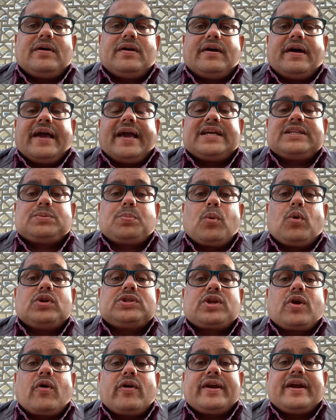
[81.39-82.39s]
exposed
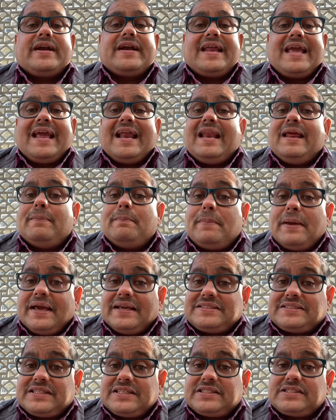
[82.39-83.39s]
on a daily
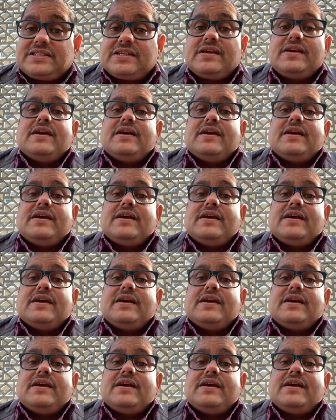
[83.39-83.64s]
basis,